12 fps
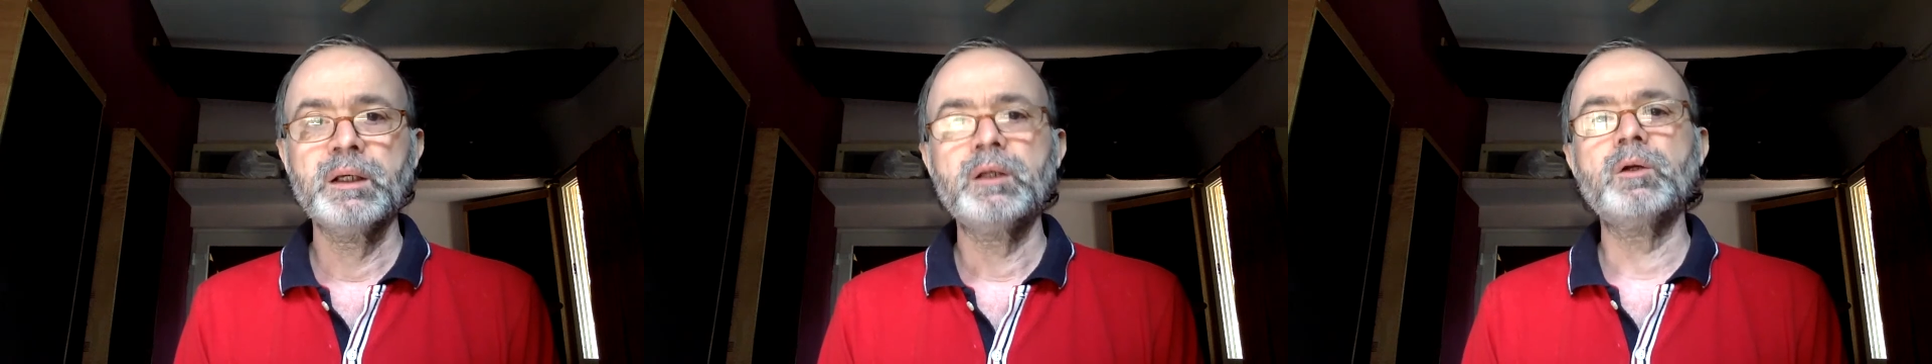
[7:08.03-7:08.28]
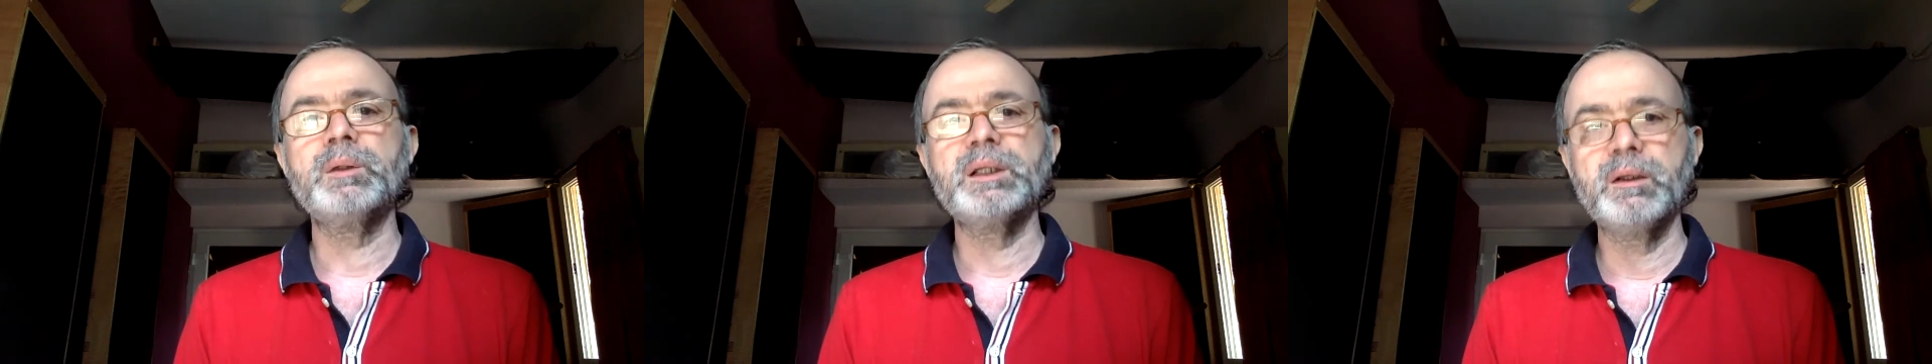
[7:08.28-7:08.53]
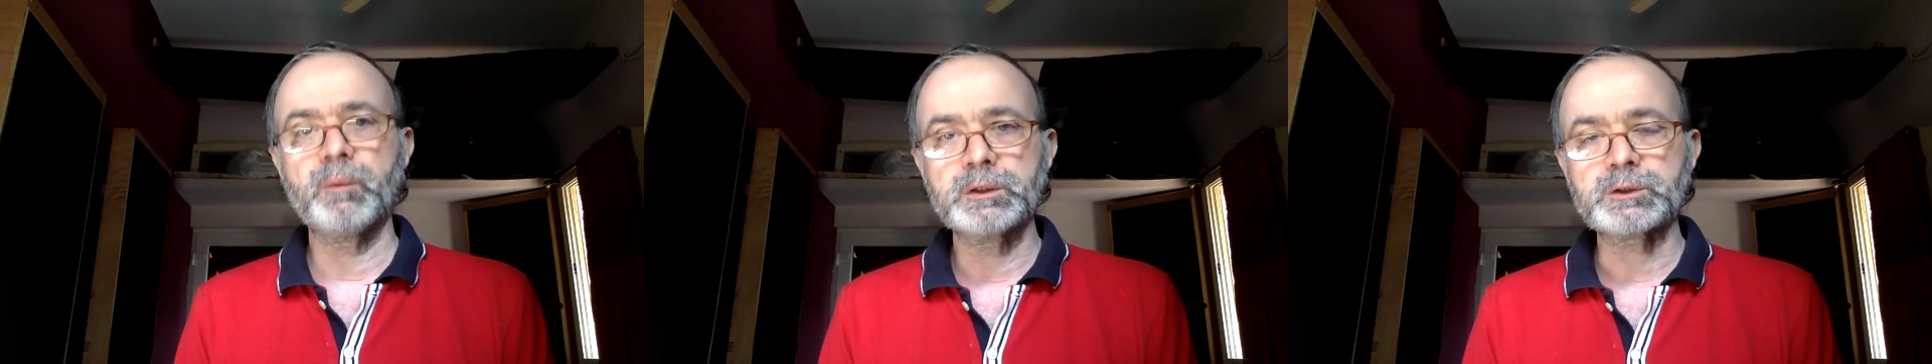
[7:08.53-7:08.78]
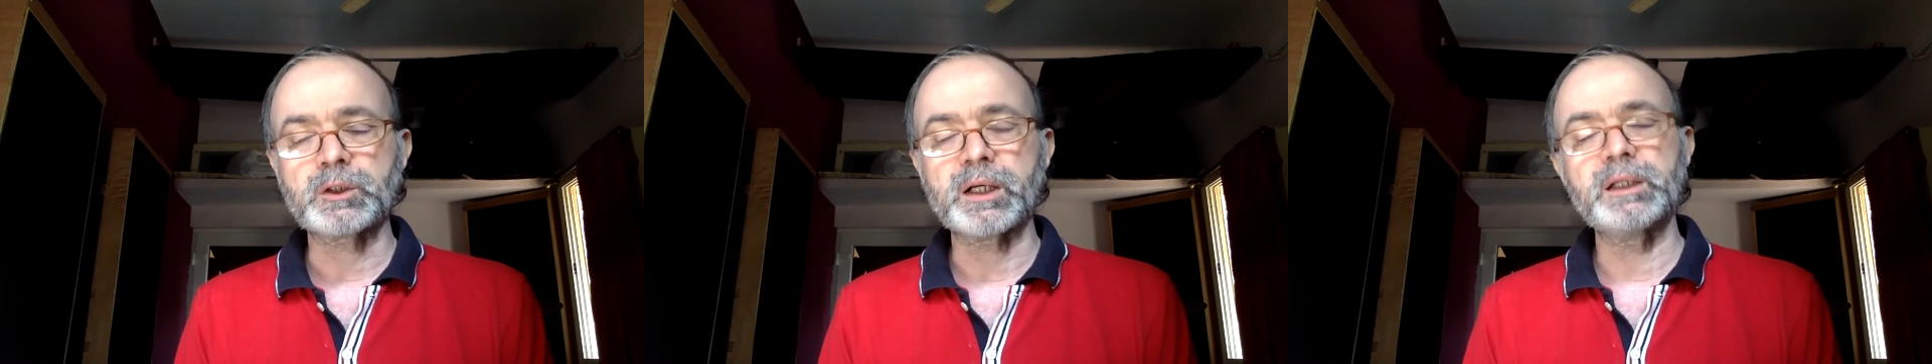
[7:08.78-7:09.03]
You know, whether he
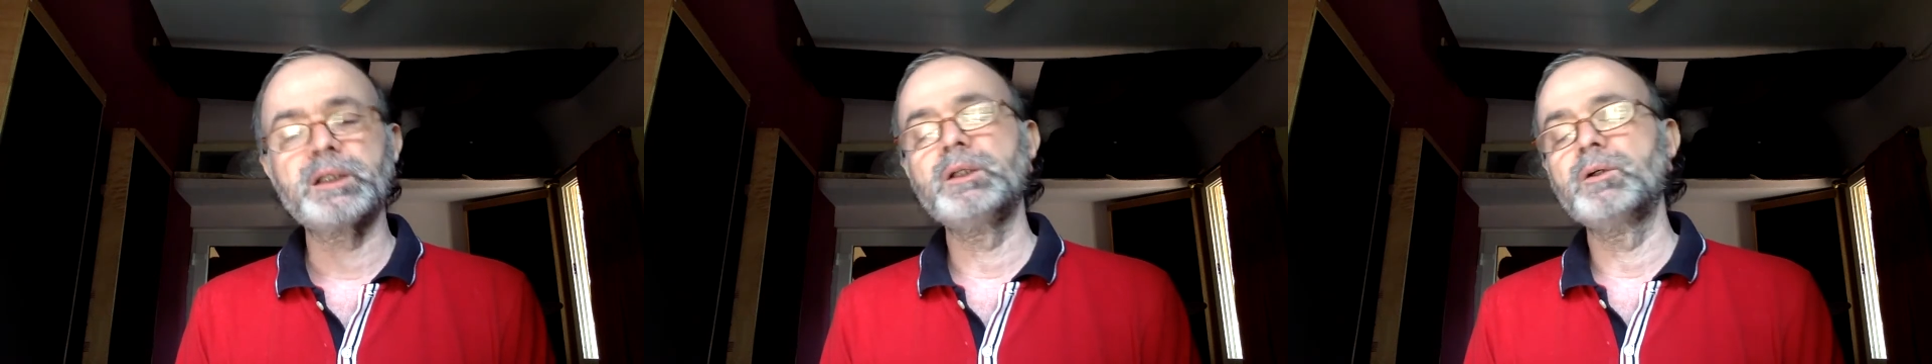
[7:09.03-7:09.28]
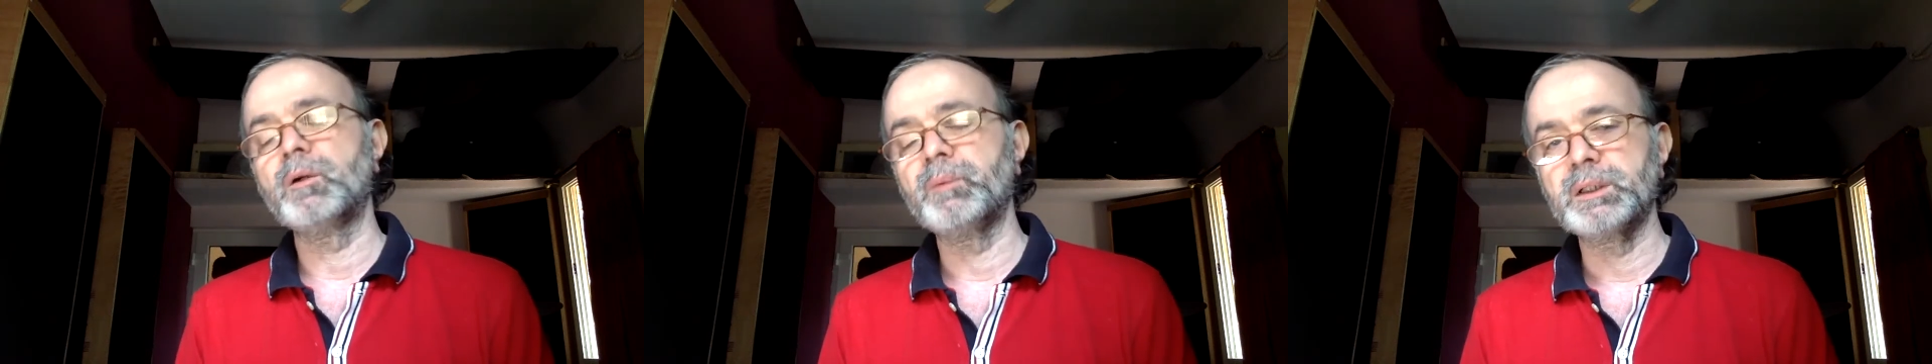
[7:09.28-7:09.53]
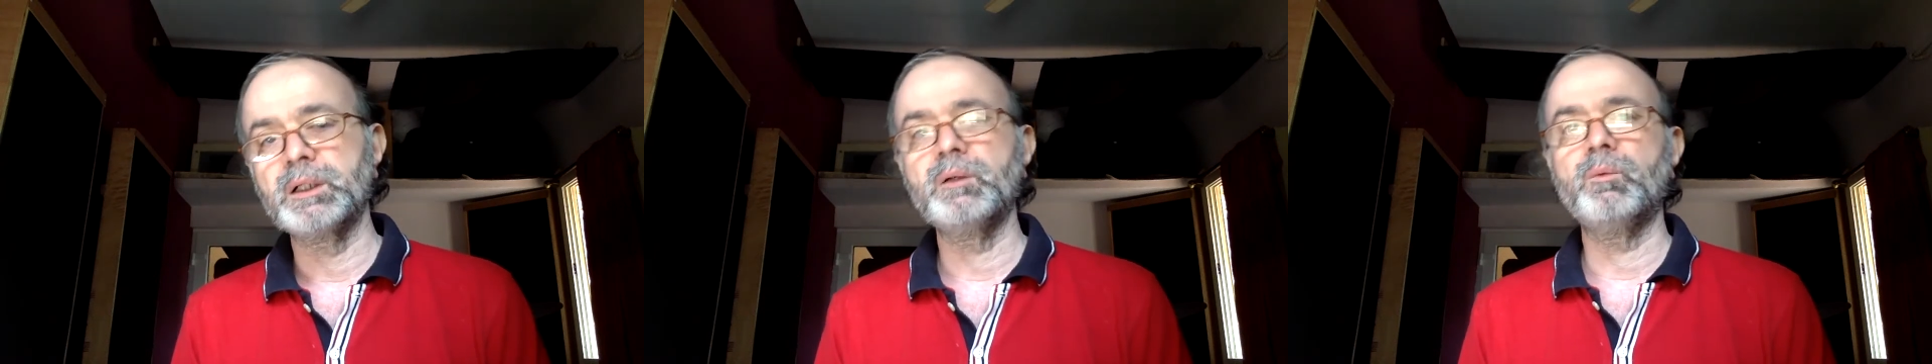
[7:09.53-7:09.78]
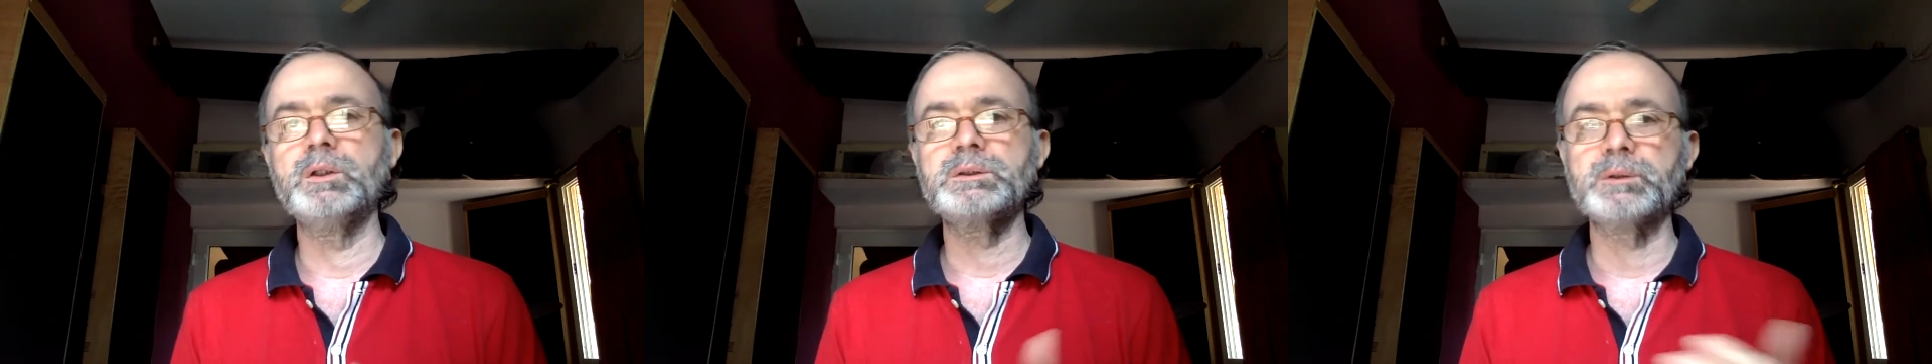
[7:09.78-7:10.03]
wants to continue or whether he
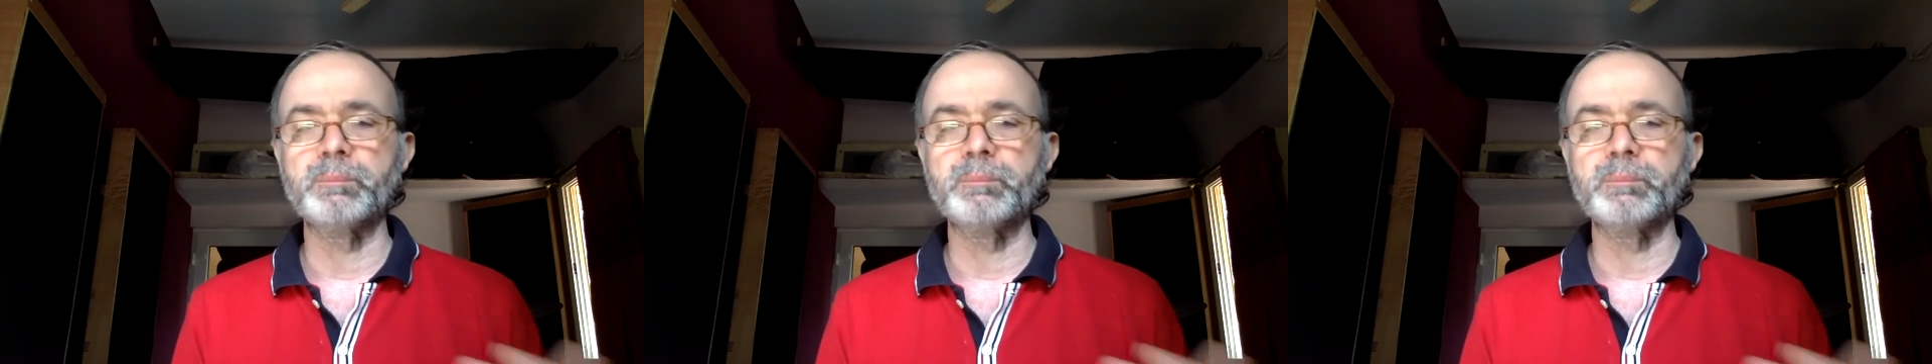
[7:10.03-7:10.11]
wants